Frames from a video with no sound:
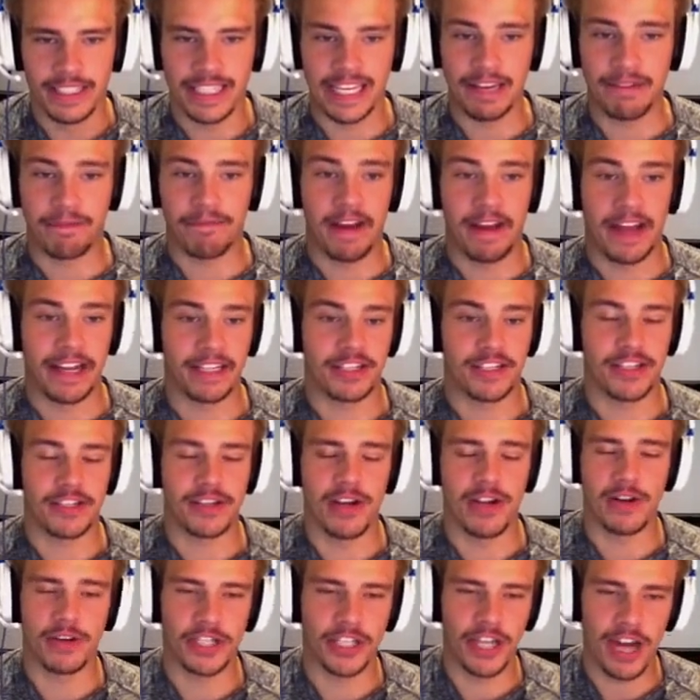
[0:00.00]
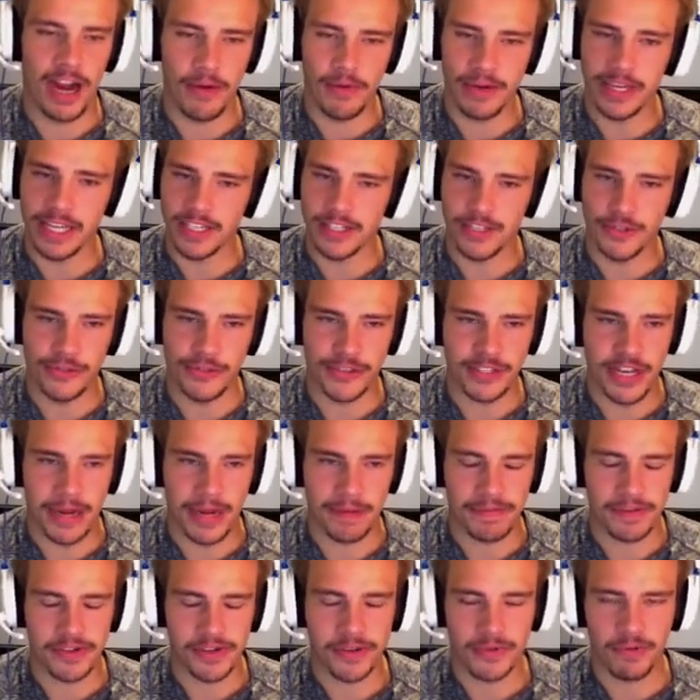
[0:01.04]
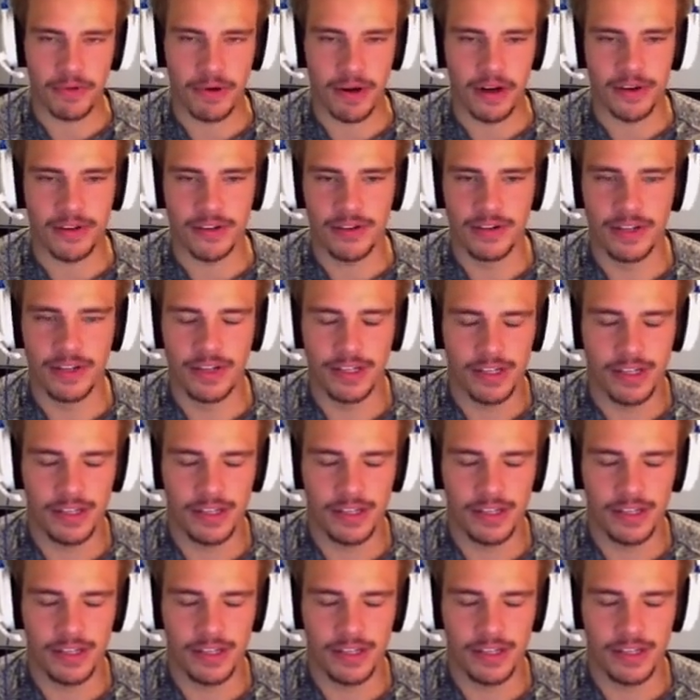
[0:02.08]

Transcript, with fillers: Defense. No shot. We get two stops in a row.